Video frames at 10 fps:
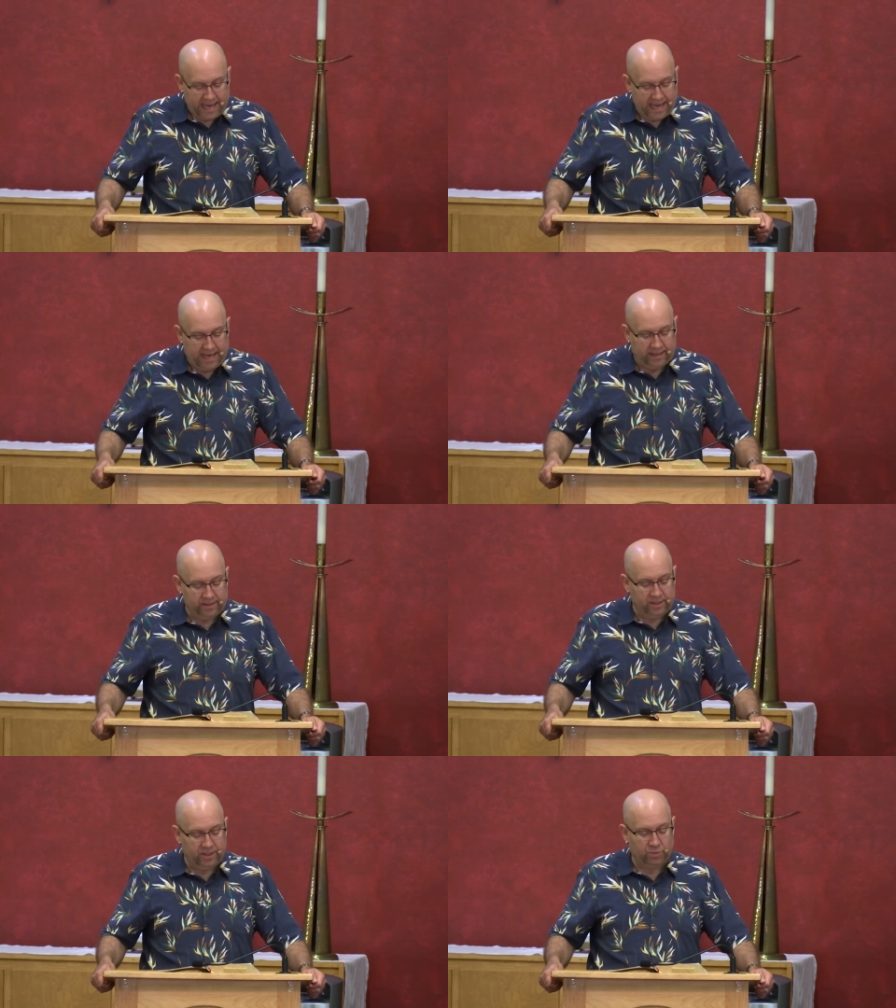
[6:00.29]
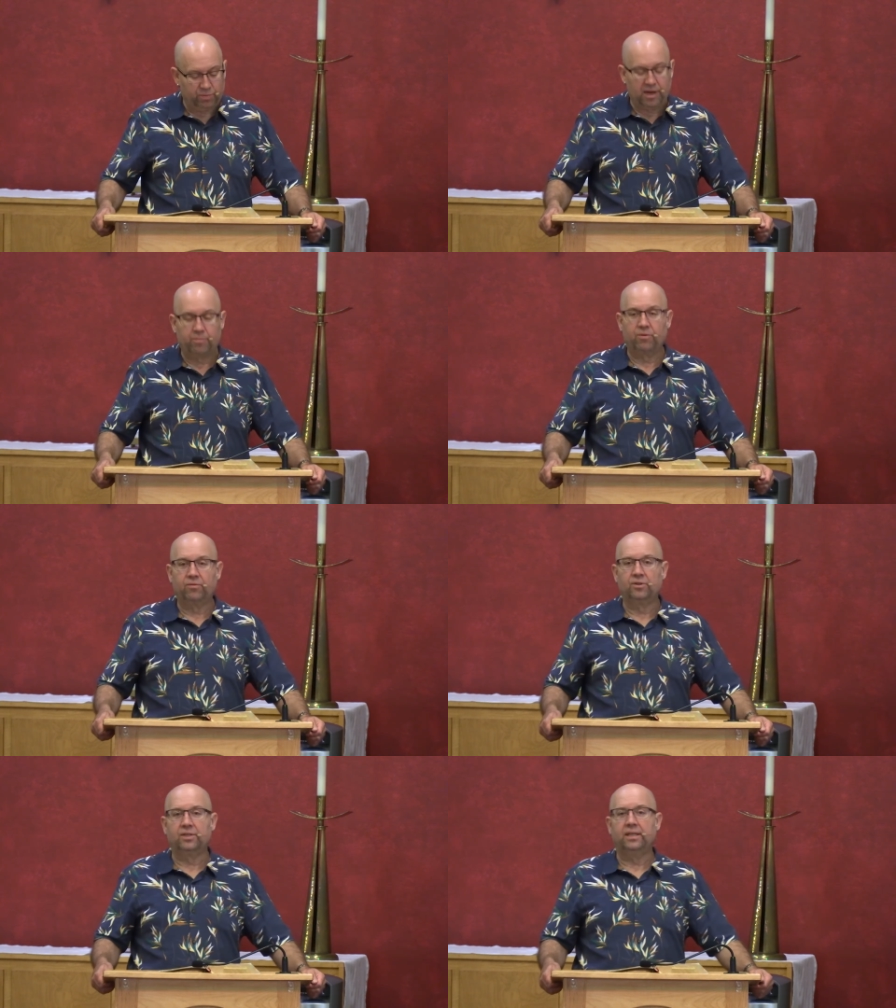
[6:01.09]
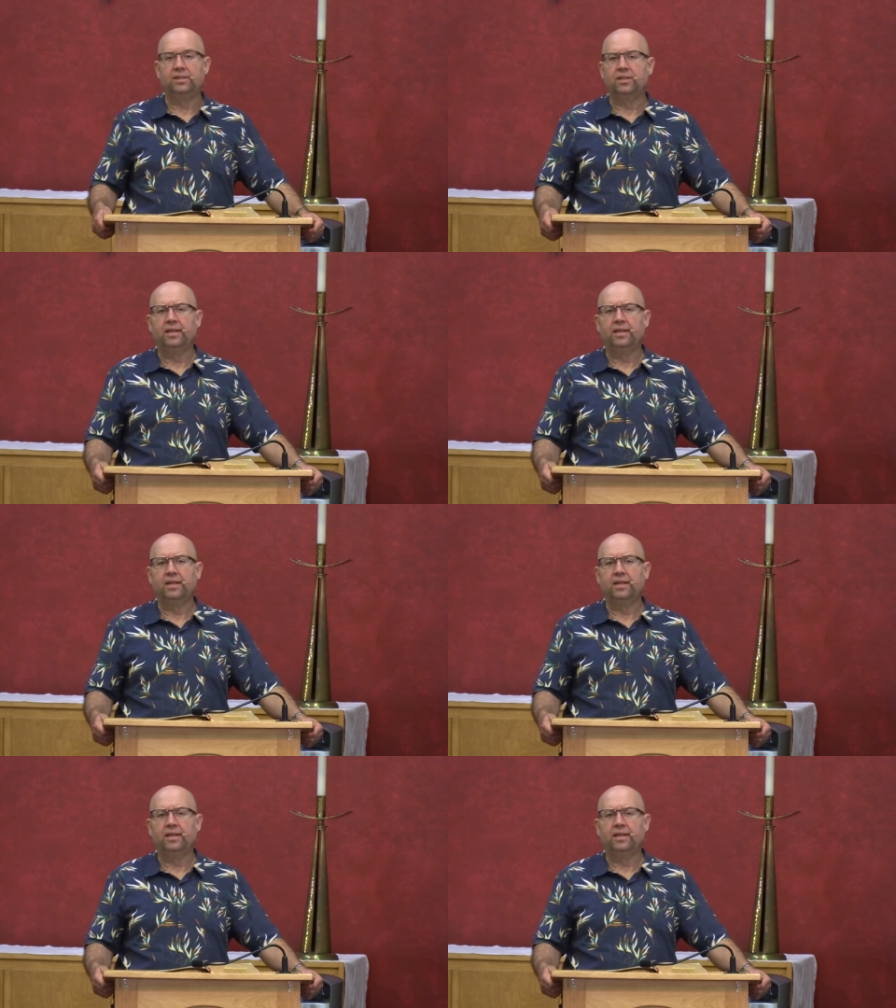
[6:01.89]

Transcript: as is proper for saints.